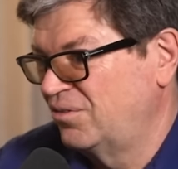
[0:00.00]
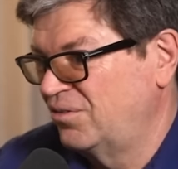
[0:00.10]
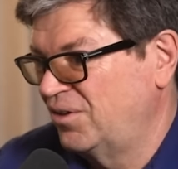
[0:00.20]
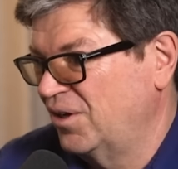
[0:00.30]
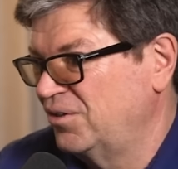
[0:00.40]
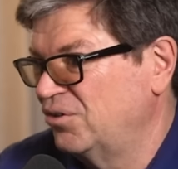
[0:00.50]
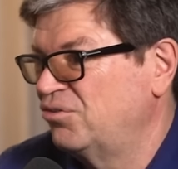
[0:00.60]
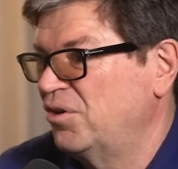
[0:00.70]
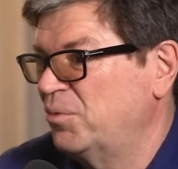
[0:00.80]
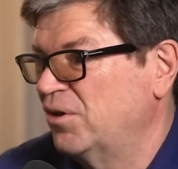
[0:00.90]
the idea
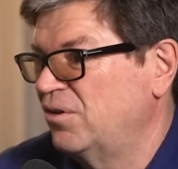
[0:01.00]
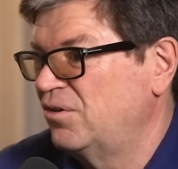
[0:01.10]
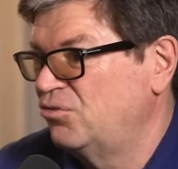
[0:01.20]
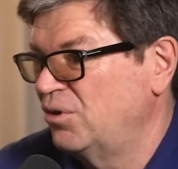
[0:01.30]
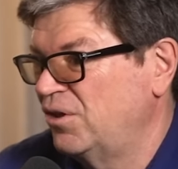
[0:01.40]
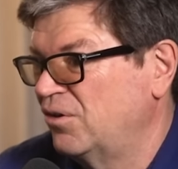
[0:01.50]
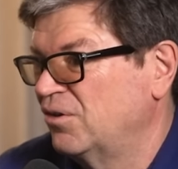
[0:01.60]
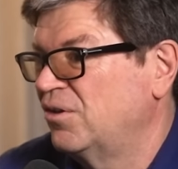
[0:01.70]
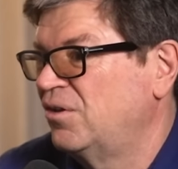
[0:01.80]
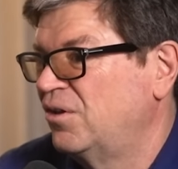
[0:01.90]
of JEPA is really
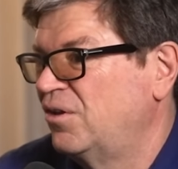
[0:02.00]
on